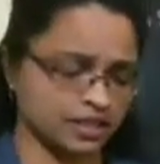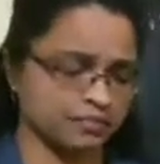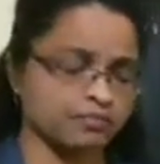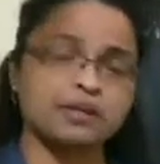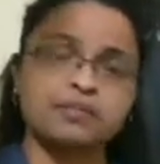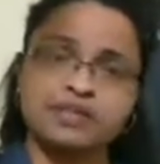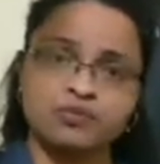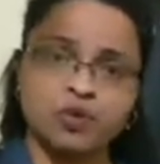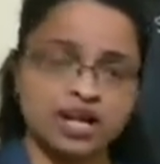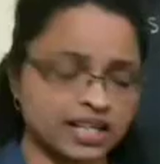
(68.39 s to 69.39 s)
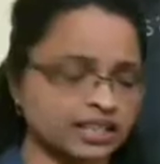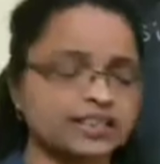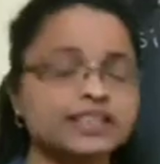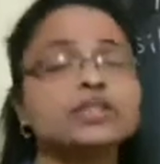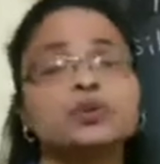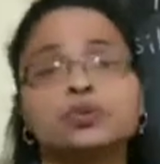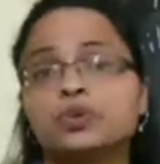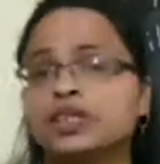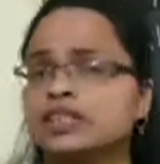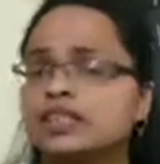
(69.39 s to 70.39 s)
maybe the 1 digit, 2
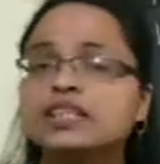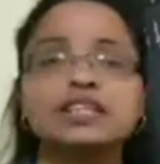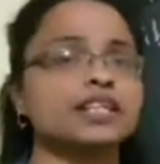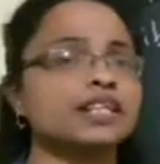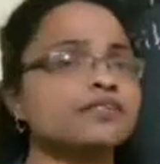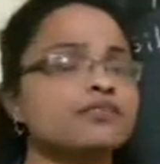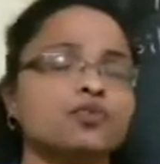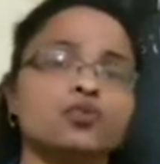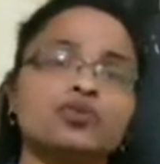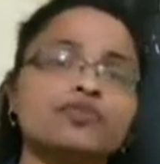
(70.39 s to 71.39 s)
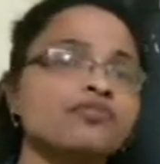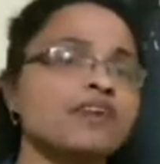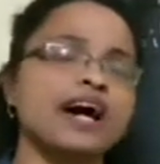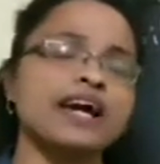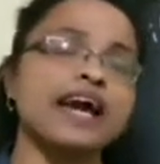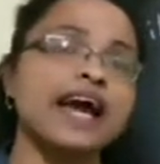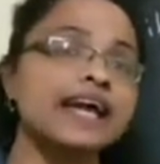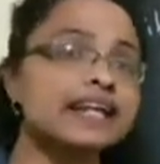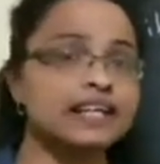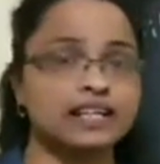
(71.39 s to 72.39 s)
digit, 3, 4, 5,
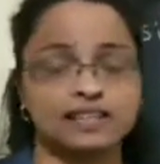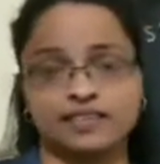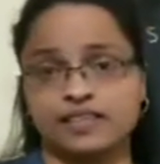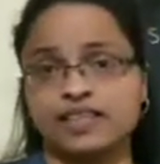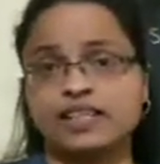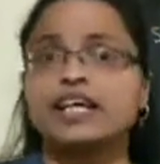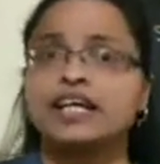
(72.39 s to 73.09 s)
any digit,